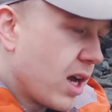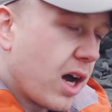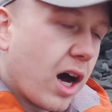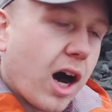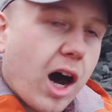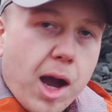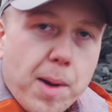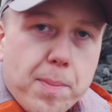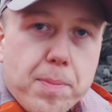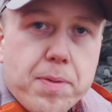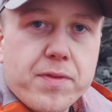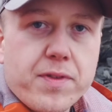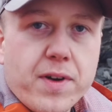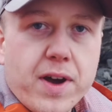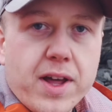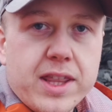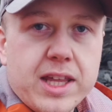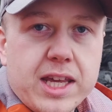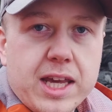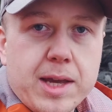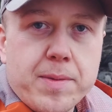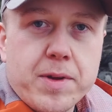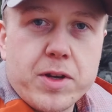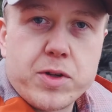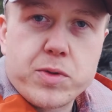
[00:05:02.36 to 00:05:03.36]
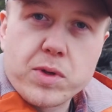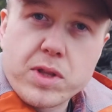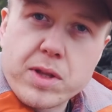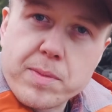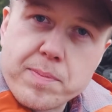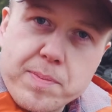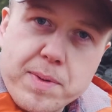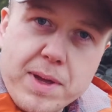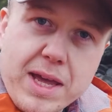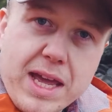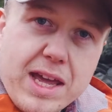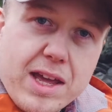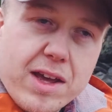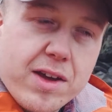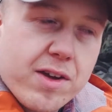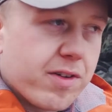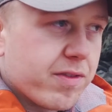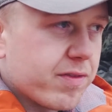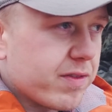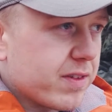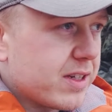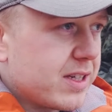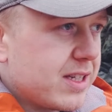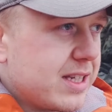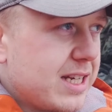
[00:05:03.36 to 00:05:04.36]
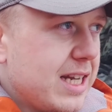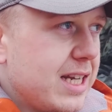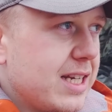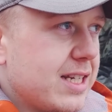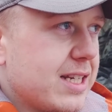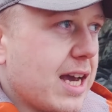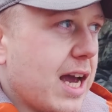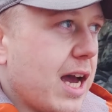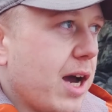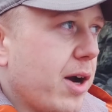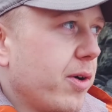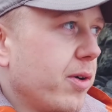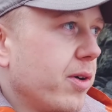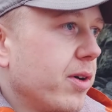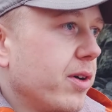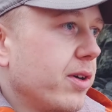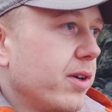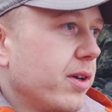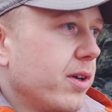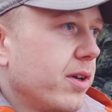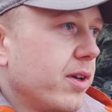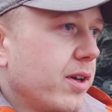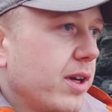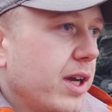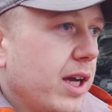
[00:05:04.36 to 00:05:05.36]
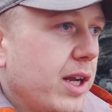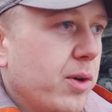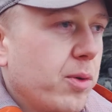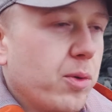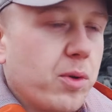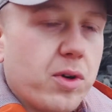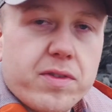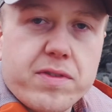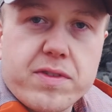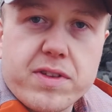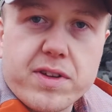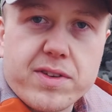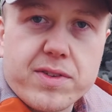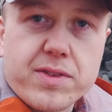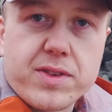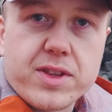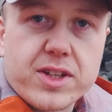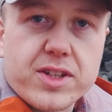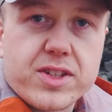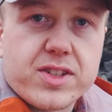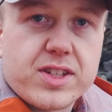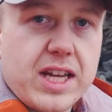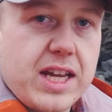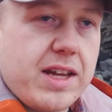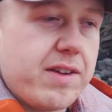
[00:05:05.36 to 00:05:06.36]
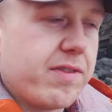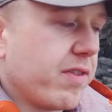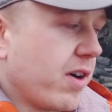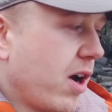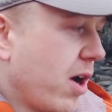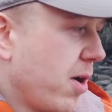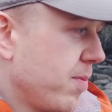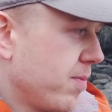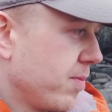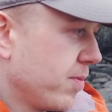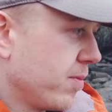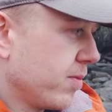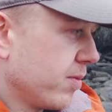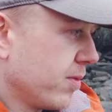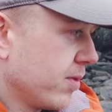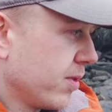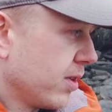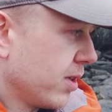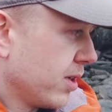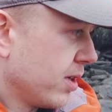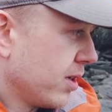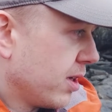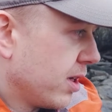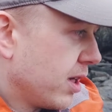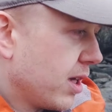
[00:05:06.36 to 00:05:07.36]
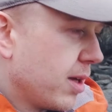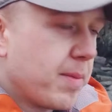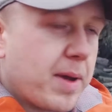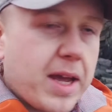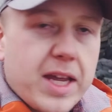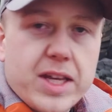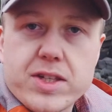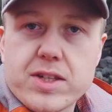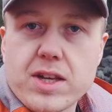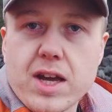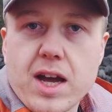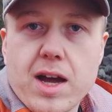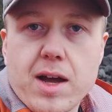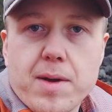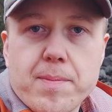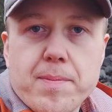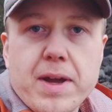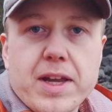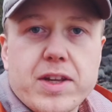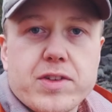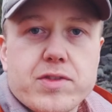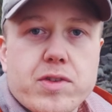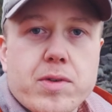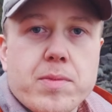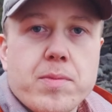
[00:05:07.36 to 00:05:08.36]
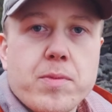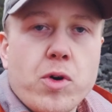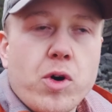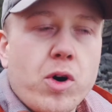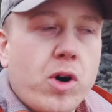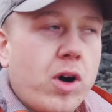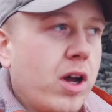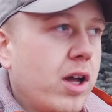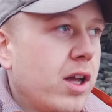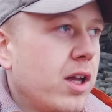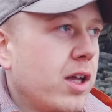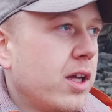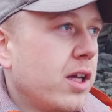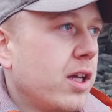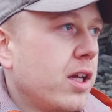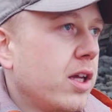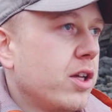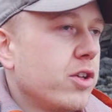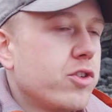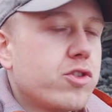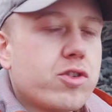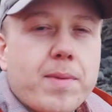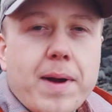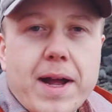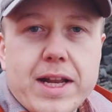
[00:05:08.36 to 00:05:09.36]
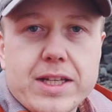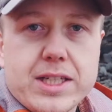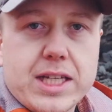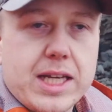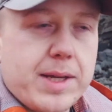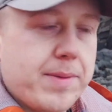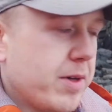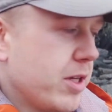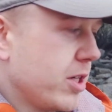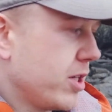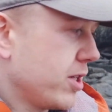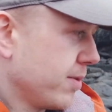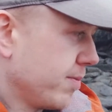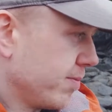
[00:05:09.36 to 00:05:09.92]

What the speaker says: I prefer the image with a bit of detail in all of the sea foam. It makes for a more dramatic image.